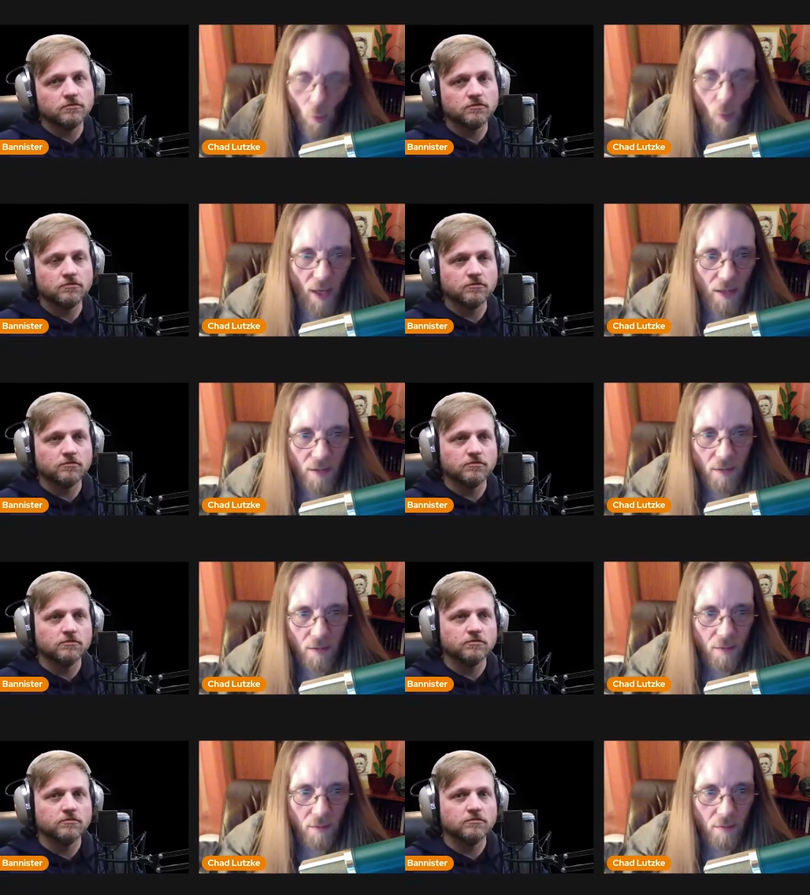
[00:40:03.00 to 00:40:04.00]
Speaker 1: Quit
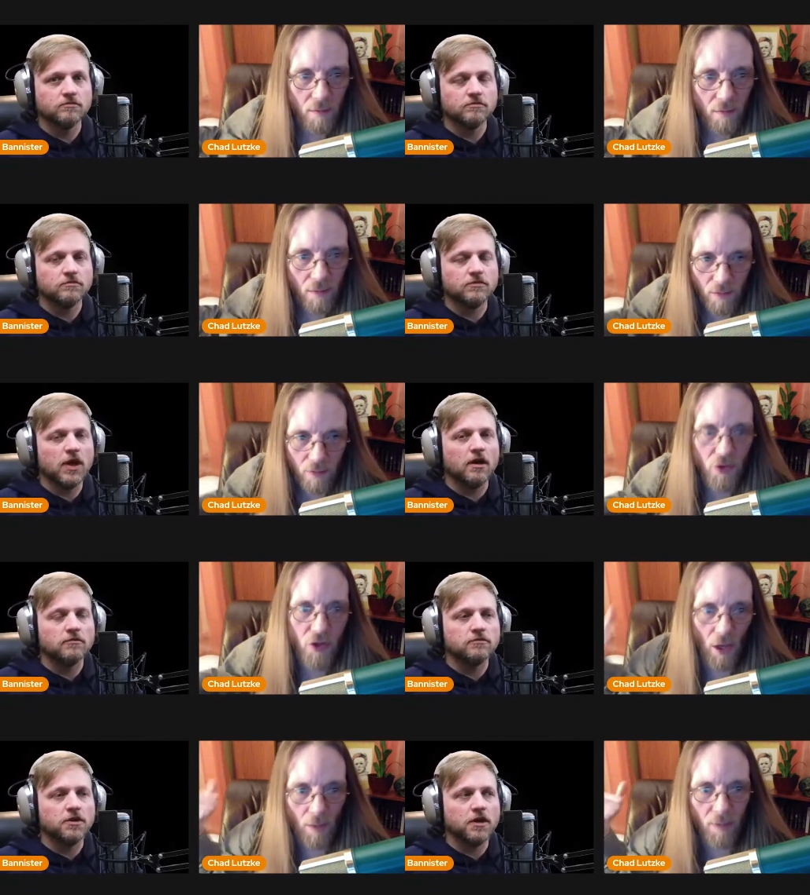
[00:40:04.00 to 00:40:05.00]
yeah.
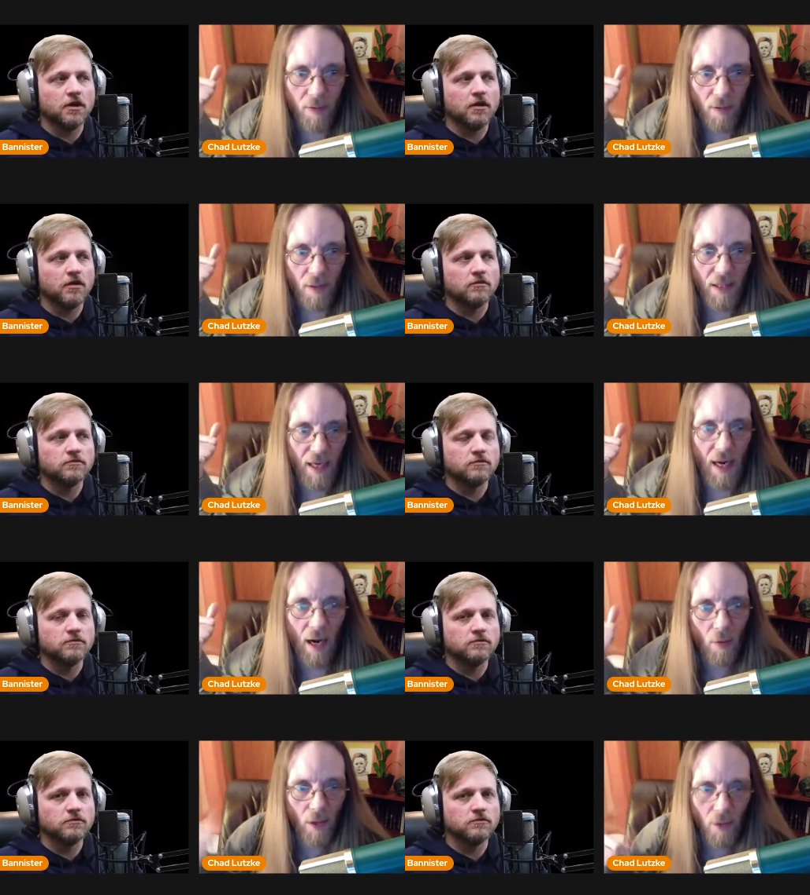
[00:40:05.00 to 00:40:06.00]
Jump, yeah, yeah, yeah. get
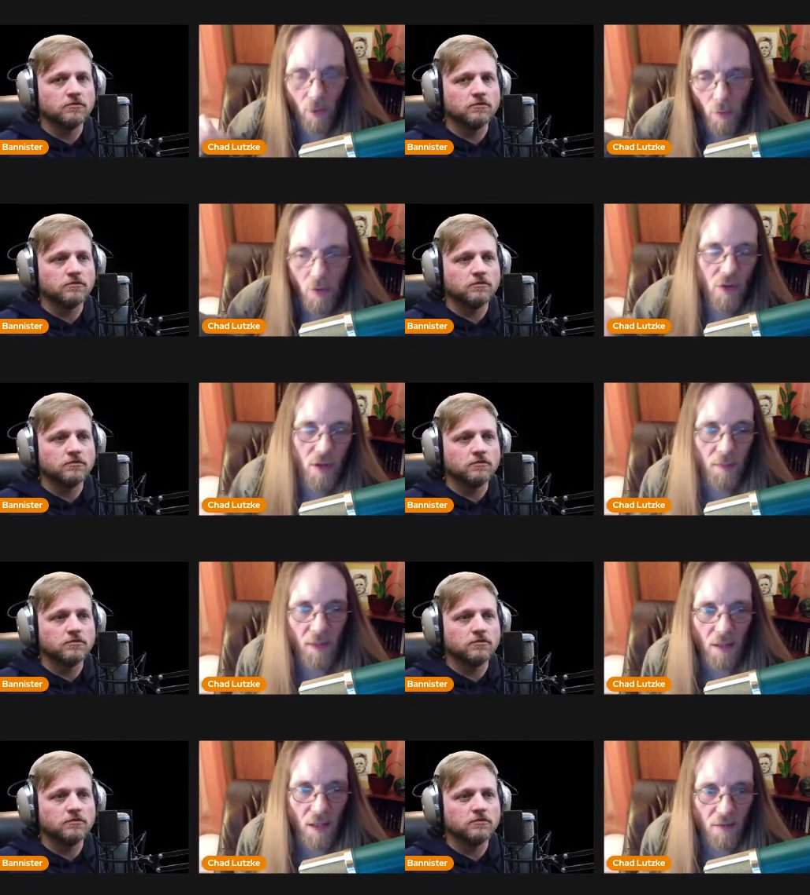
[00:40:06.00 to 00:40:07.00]
out and go do
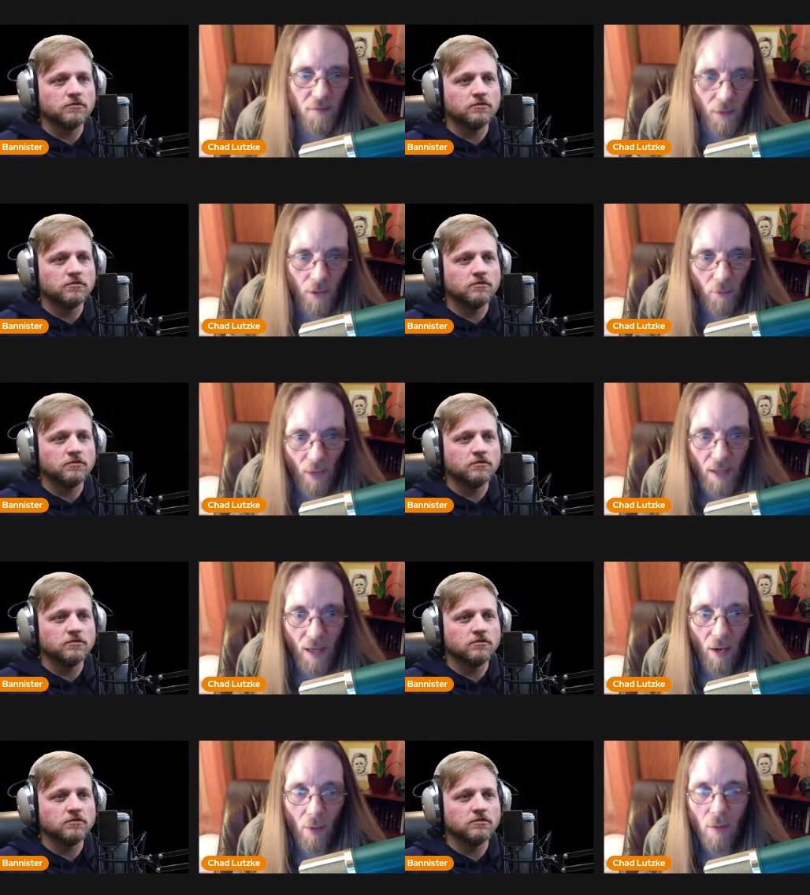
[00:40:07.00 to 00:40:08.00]
something that's fun right
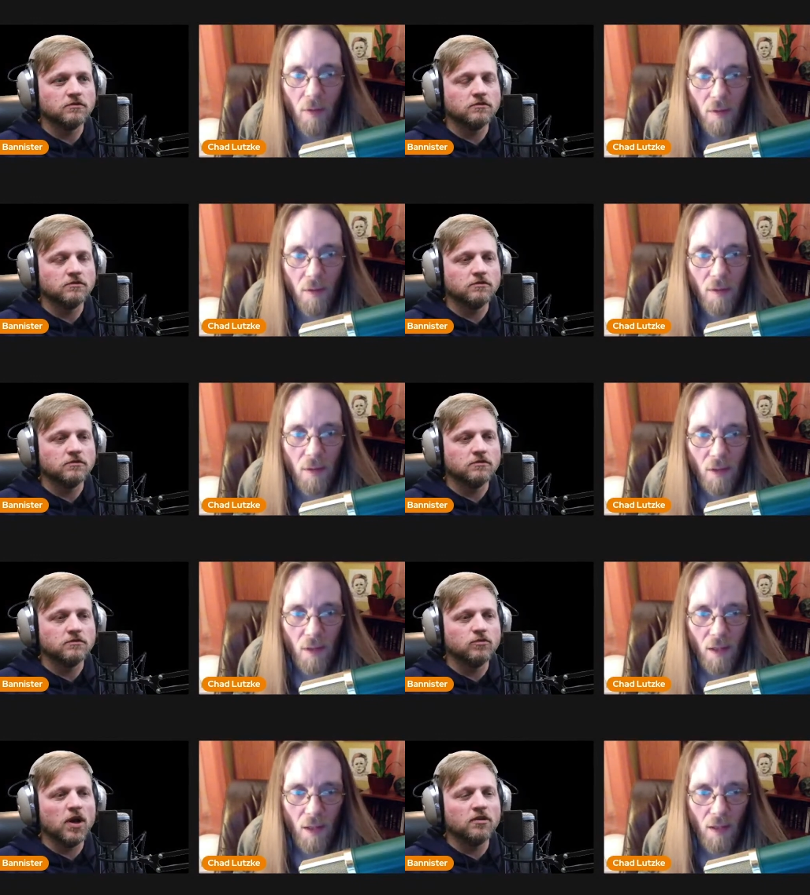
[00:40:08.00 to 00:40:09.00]
now.
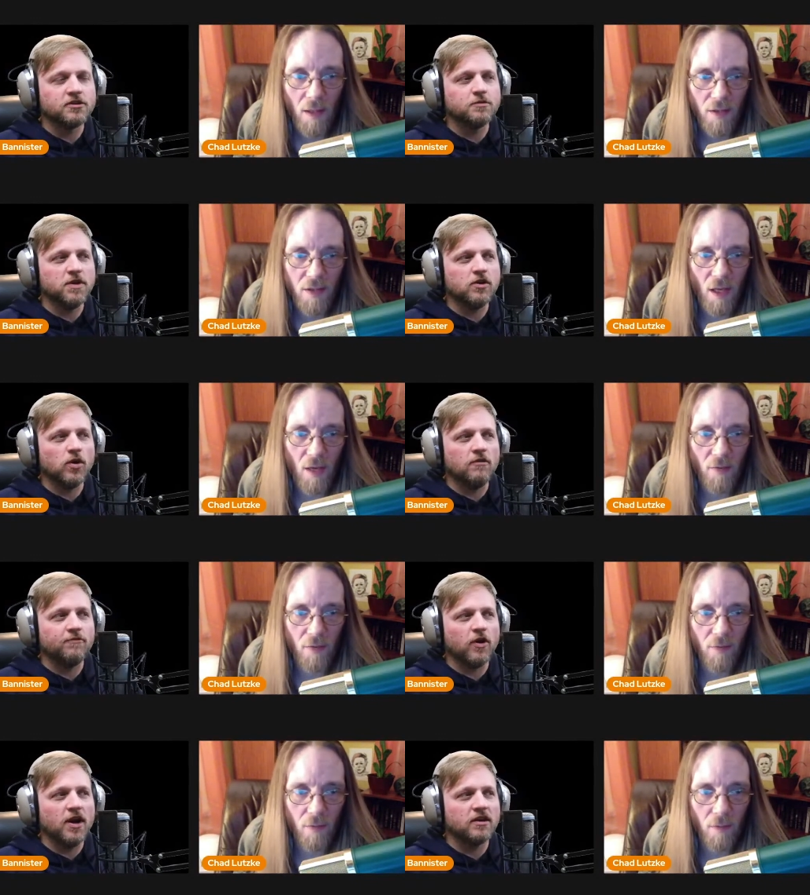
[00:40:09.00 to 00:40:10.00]
Speaker 2: Well, and, and to be quite of,
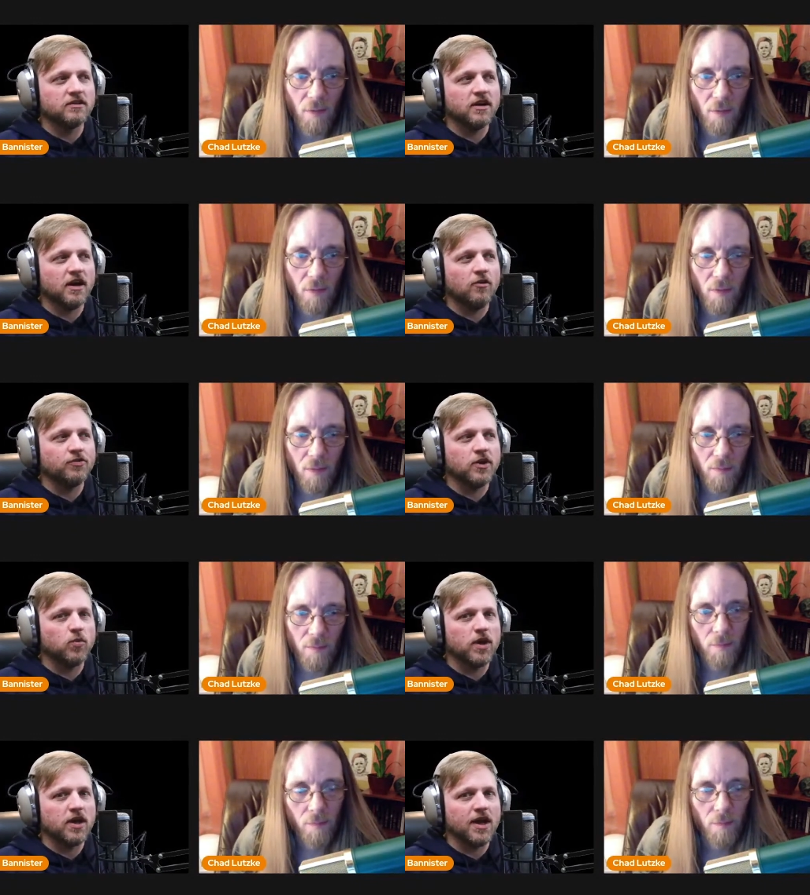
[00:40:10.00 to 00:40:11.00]
frank, I don't think
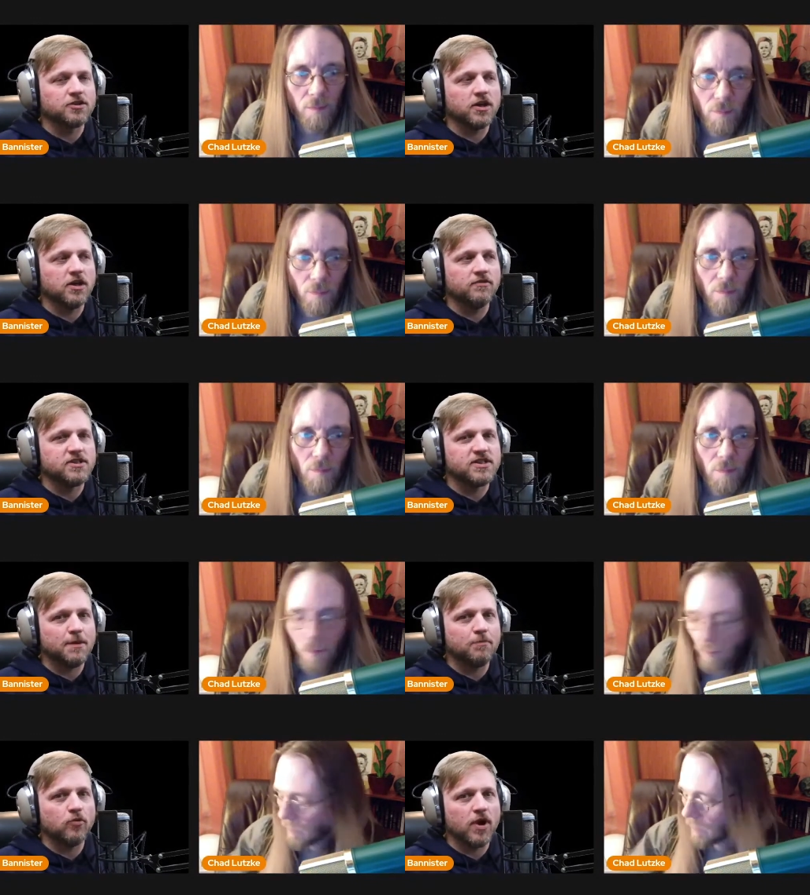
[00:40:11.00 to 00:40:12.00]
we can actually even
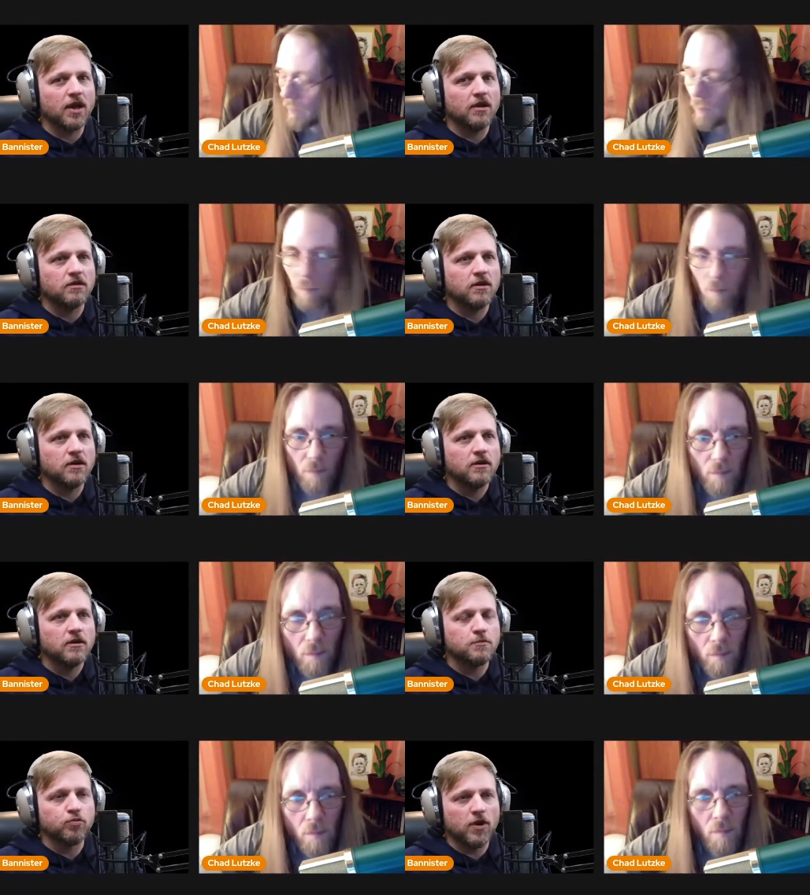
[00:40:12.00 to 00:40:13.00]
separate
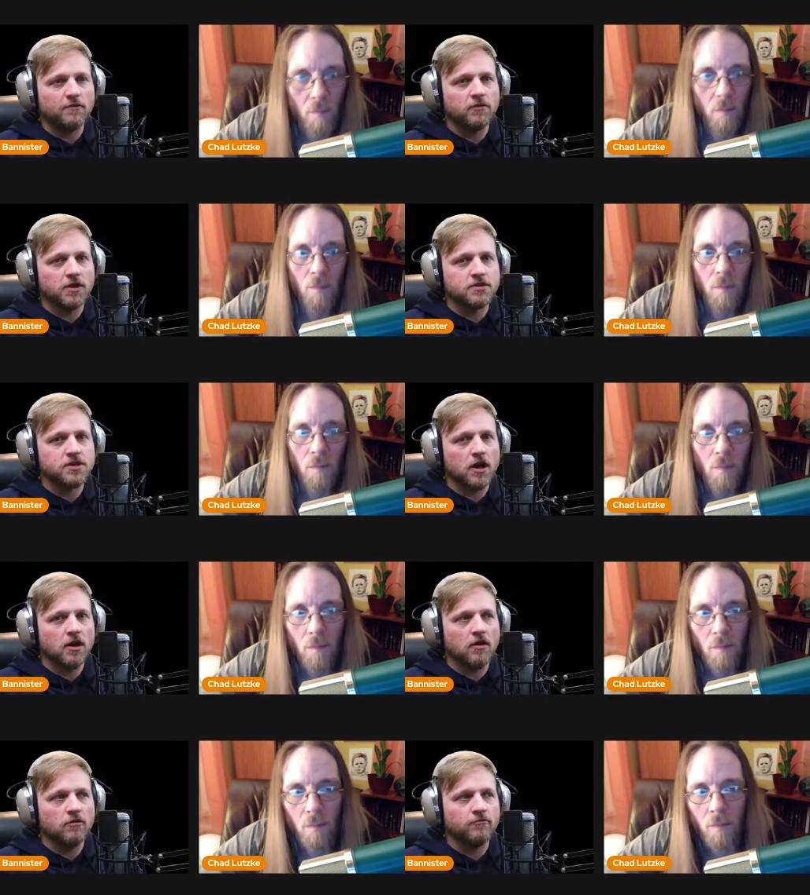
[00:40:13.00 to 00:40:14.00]
the prevalence
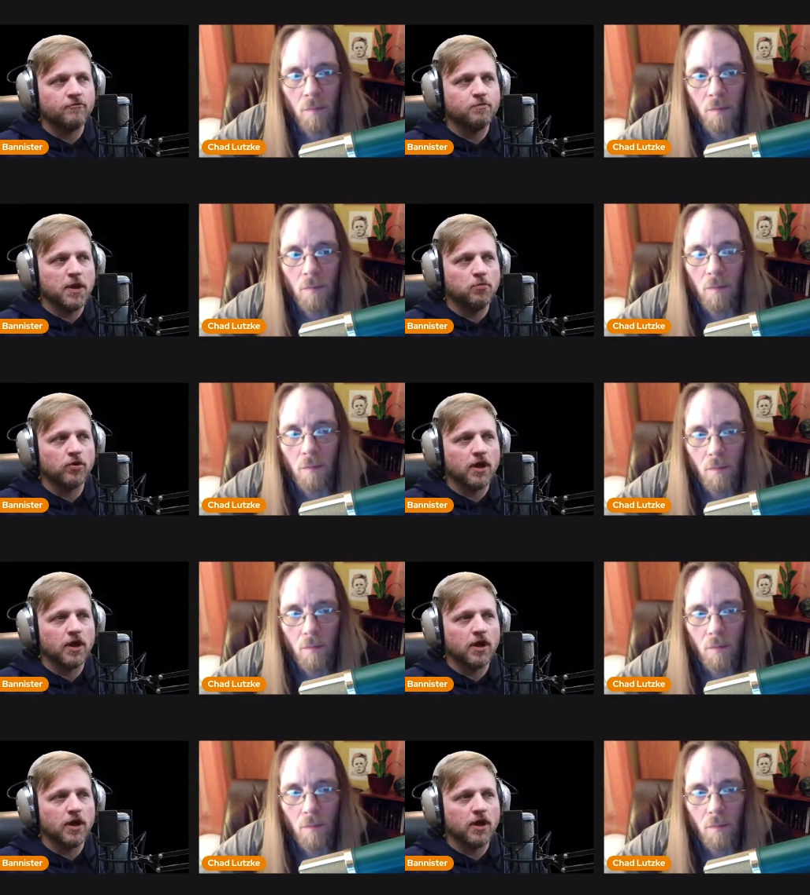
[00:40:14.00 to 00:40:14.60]
of people